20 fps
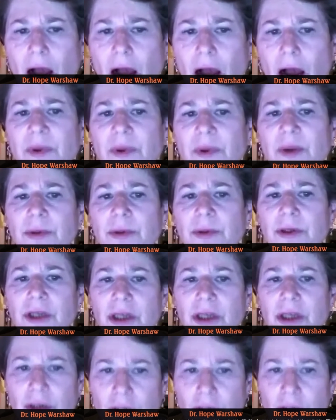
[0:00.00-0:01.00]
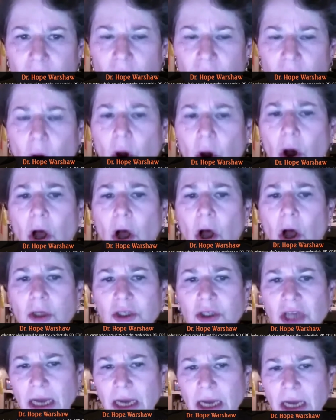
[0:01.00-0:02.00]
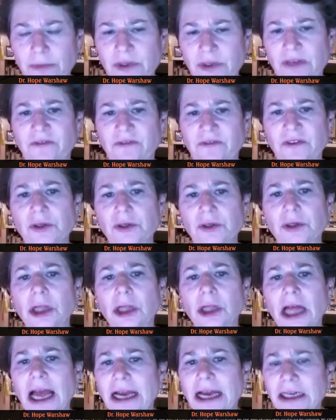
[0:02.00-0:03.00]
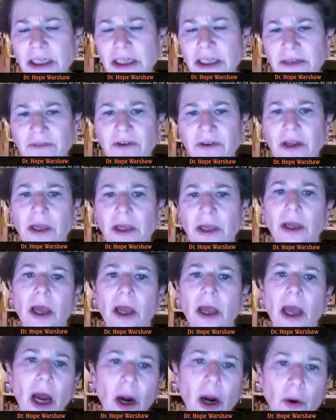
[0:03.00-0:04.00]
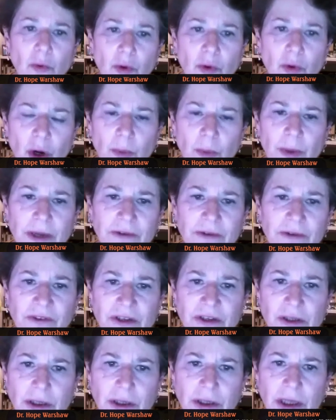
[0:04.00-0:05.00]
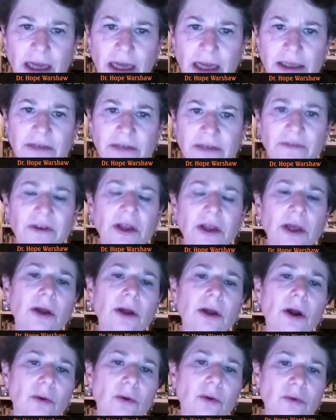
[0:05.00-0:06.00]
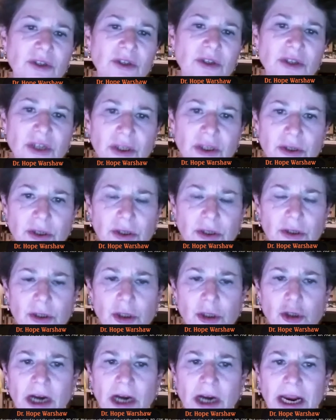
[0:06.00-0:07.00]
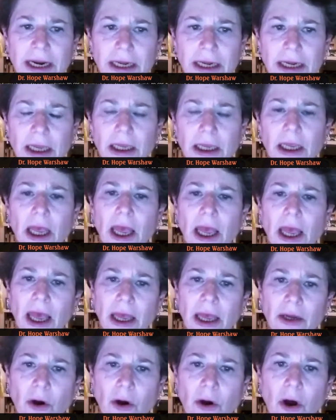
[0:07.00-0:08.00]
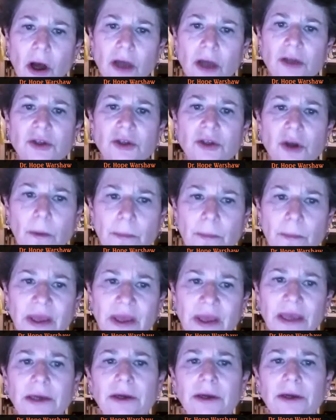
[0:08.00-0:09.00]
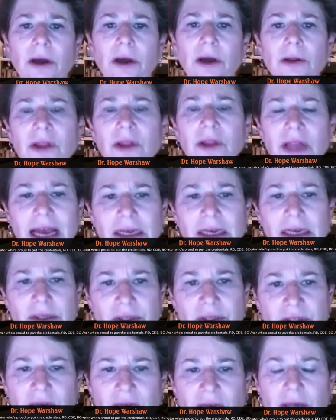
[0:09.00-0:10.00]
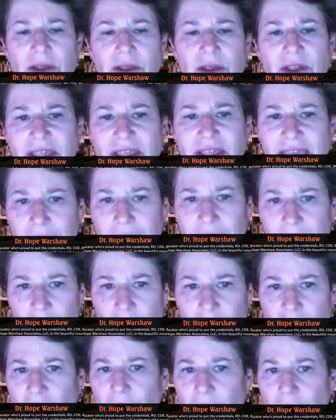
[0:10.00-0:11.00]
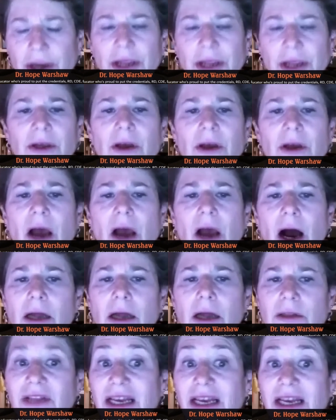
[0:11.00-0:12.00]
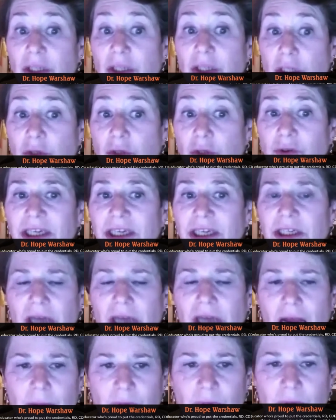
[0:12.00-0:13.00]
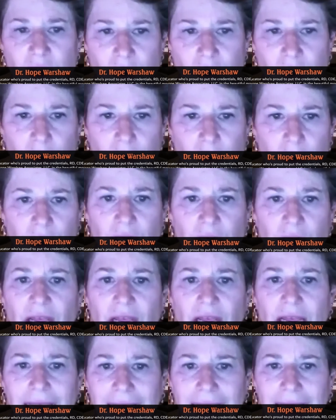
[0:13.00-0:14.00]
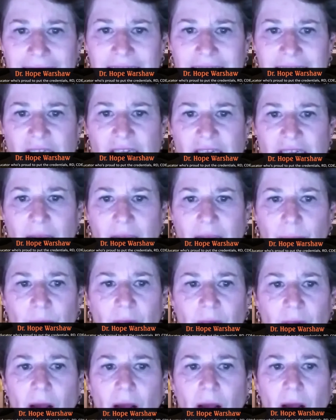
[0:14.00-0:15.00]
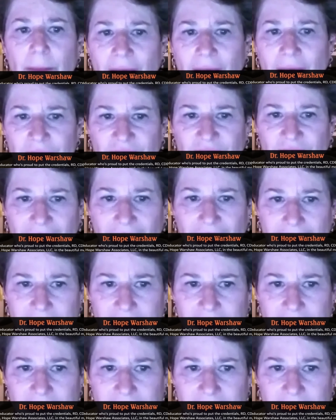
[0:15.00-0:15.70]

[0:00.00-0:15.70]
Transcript: People need to do all types of physical activity, aerobic physical activity, resistance training, and also being less sedentary. Less screen time is a good example about that.